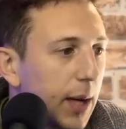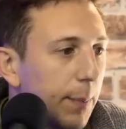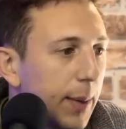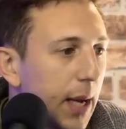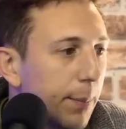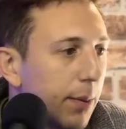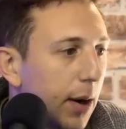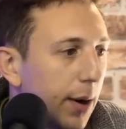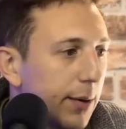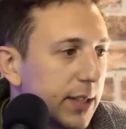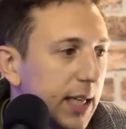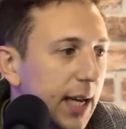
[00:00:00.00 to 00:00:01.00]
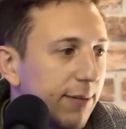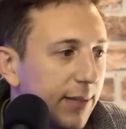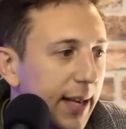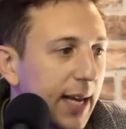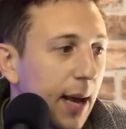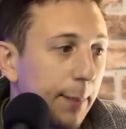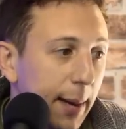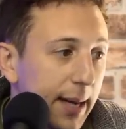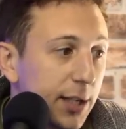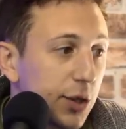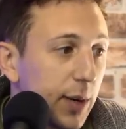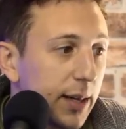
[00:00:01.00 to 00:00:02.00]
be a priority if they get a
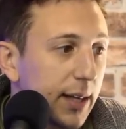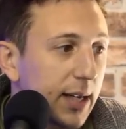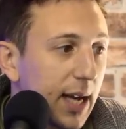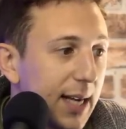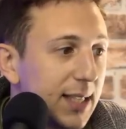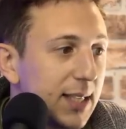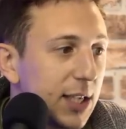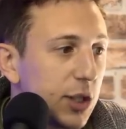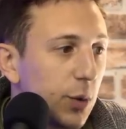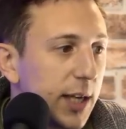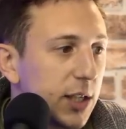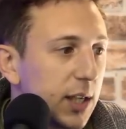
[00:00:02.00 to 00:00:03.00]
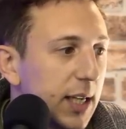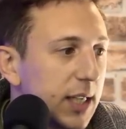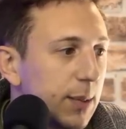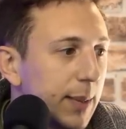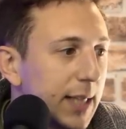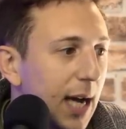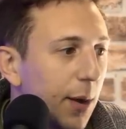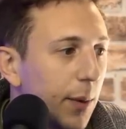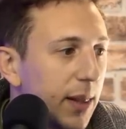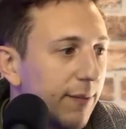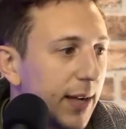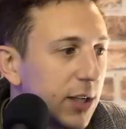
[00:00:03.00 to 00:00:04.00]
manager in. The Kane situation needs to be dealt
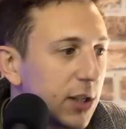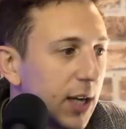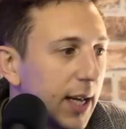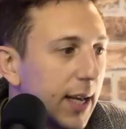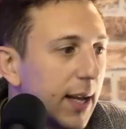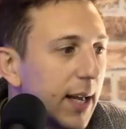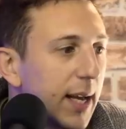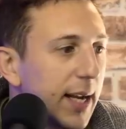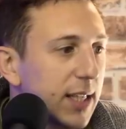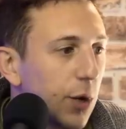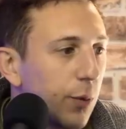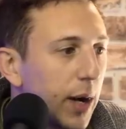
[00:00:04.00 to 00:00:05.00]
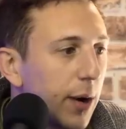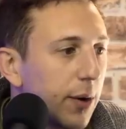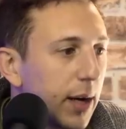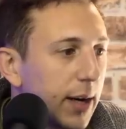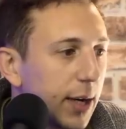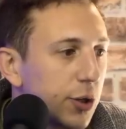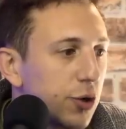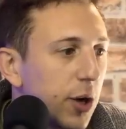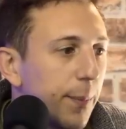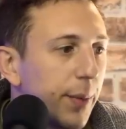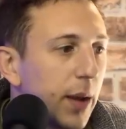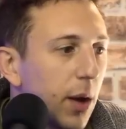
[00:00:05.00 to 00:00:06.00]
with eventually. It's a real
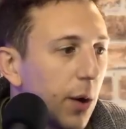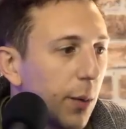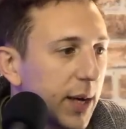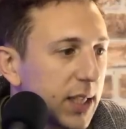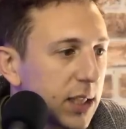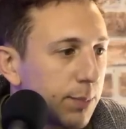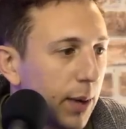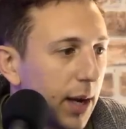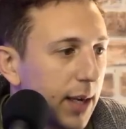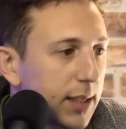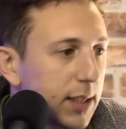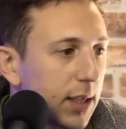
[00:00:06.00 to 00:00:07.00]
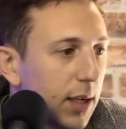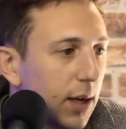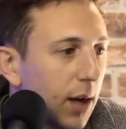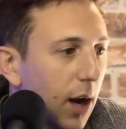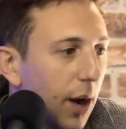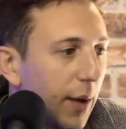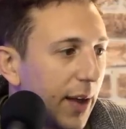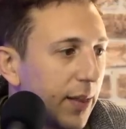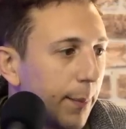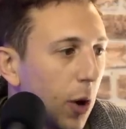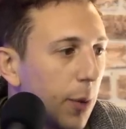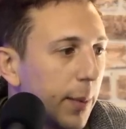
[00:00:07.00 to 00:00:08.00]
conundrum where Spurs are at the
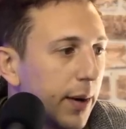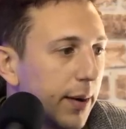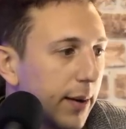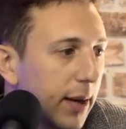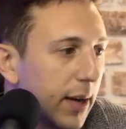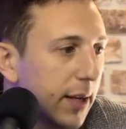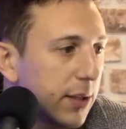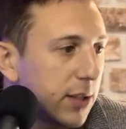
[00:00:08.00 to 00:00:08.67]
moment. To